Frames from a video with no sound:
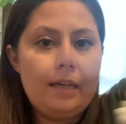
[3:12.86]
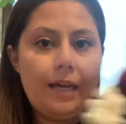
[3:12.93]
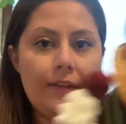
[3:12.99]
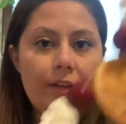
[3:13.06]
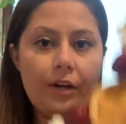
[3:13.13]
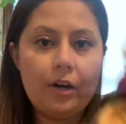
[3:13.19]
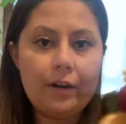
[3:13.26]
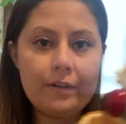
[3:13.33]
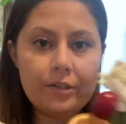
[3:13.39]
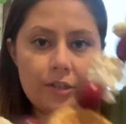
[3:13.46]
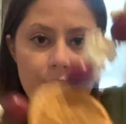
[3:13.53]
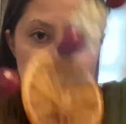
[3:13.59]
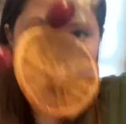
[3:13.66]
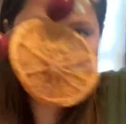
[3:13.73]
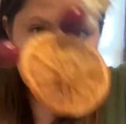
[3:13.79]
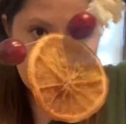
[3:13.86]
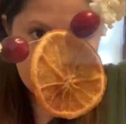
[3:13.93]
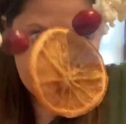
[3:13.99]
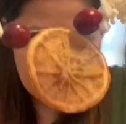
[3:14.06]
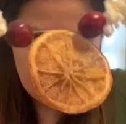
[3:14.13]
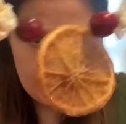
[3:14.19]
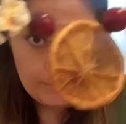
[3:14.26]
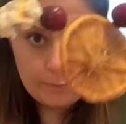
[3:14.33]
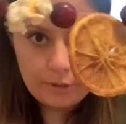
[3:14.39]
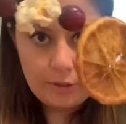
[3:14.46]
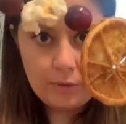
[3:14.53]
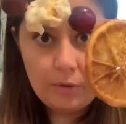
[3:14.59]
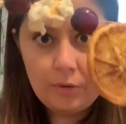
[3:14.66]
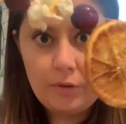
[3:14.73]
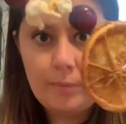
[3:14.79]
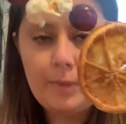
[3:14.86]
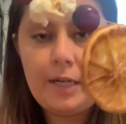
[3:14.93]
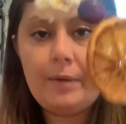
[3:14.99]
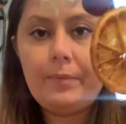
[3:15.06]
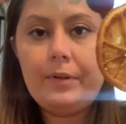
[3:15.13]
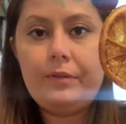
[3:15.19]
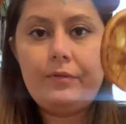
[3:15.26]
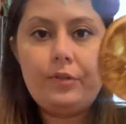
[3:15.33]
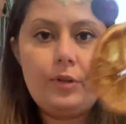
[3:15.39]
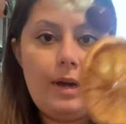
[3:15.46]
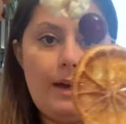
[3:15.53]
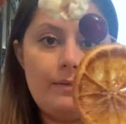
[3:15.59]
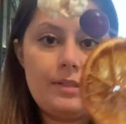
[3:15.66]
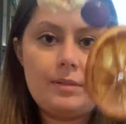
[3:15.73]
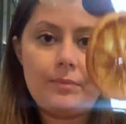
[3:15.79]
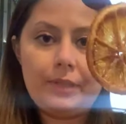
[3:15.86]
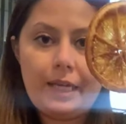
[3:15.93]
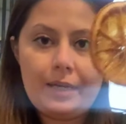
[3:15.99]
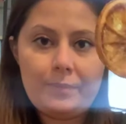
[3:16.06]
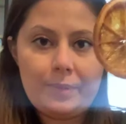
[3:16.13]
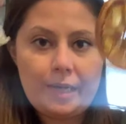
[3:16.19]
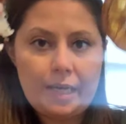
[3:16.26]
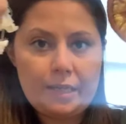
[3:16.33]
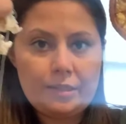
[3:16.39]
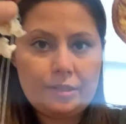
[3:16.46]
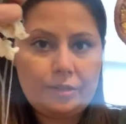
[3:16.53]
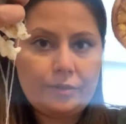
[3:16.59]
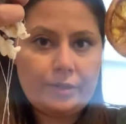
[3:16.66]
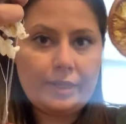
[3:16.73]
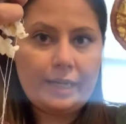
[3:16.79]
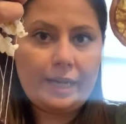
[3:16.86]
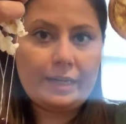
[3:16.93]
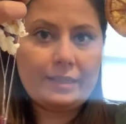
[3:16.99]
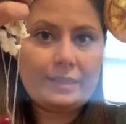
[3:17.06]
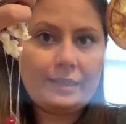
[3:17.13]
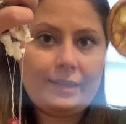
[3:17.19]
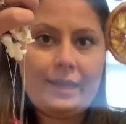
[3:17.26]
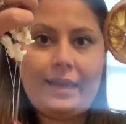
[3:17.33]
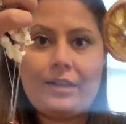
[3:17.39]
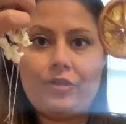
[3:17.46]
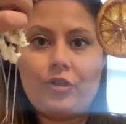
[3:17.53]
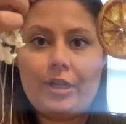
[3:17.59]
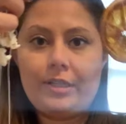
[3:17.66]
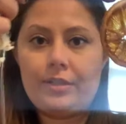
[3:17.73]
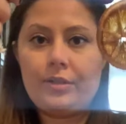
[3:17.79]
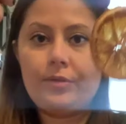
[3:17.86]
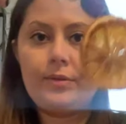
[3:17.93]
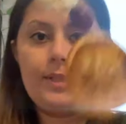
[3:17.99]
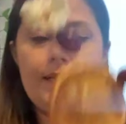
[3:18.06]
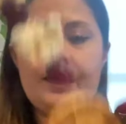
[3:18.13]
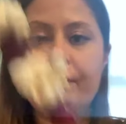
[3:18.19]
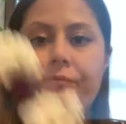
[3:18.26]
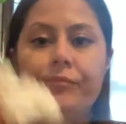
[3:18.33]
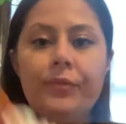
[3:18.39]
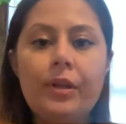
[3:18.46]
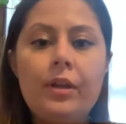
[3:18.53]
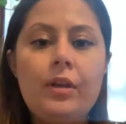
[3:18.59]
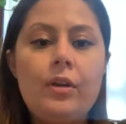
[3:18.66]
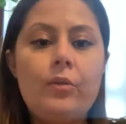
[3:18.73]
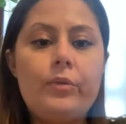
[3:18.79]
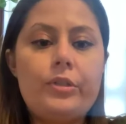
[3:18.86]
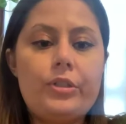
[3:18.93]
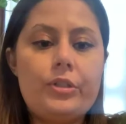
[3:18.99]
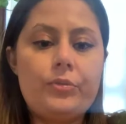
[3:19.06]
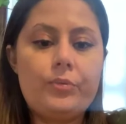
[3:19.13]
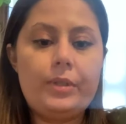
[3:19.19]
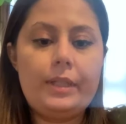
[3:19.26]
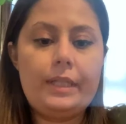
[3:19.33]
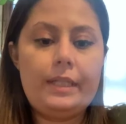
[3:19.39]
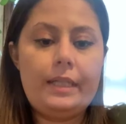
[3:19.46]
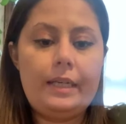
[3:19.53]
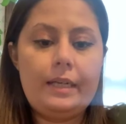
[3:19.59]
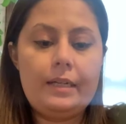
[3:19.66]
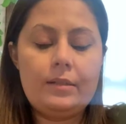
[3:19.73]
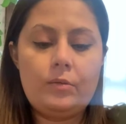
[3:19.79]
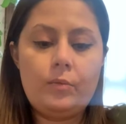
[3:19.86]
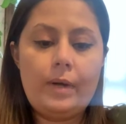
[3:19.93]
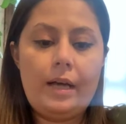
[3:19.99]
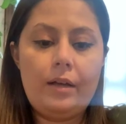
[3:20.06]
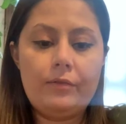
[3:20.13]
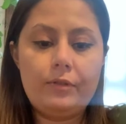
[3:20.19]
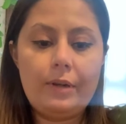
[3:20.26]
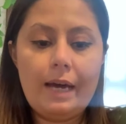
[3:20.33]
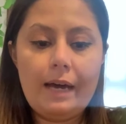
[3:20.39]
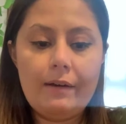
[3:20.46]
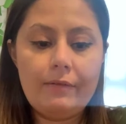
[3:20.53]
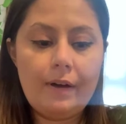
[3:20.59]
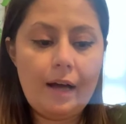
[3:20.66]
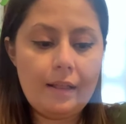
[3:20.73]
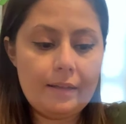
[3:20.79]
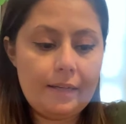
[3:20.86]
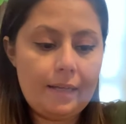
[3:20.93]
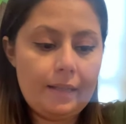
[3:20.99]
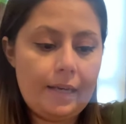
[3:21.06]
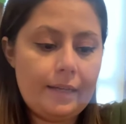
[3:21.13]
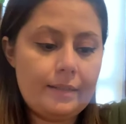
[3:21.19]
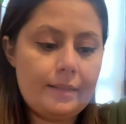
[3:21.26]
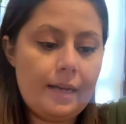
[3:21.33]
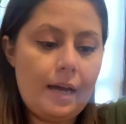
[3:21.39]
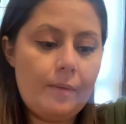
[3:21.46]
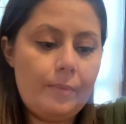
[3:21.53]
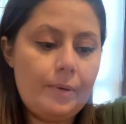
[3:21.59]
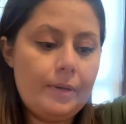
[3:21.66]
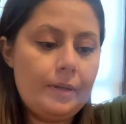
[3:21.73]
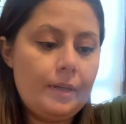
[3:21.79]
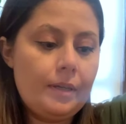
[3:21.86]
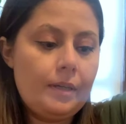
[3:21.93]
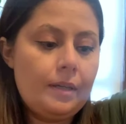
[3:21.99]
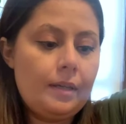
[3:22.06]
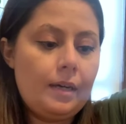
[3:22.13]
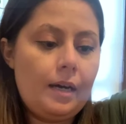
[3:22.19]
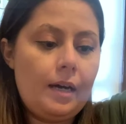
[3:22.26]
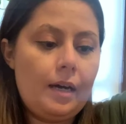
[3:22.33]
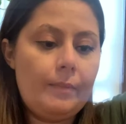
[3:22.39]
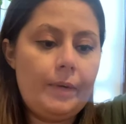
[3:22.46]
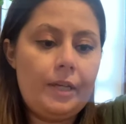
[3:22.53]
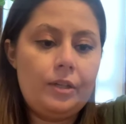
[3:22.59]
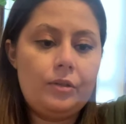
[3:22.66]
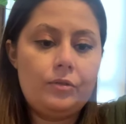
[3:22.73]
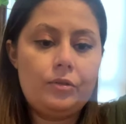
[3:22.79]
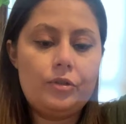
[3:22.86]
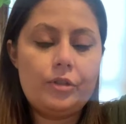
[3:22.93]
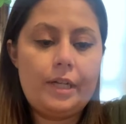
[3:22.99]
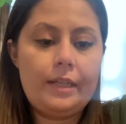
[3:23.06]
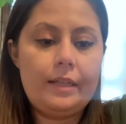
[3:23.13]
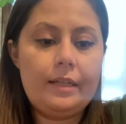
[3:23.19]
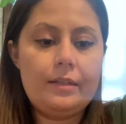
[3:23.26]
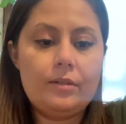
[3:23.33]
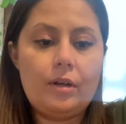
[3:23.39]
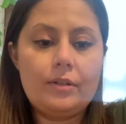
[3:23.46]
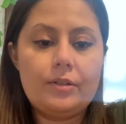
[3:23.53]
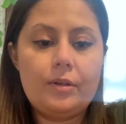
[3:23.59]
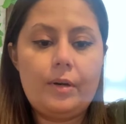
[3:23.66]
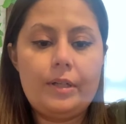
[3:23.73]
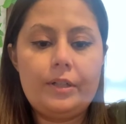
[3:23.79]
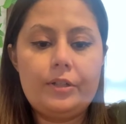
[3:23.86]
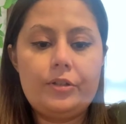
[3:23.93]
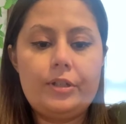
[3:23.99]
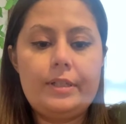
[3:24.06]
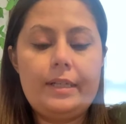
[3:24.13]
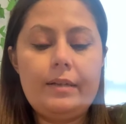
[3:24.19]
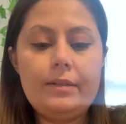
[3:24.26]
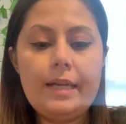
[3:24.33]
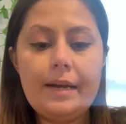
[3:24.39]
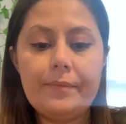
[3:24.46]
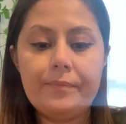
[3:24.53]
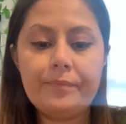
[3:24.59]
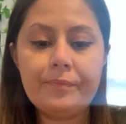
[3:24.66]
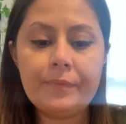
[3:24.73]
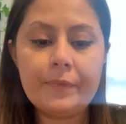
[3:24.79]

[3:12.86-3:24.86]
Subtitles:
And the oranges are really neat when you hold them up. If you have some light behind you, you can kind of see they get translucent, which is really neat as well if you have holiday lights up and you string these also on your trees outside.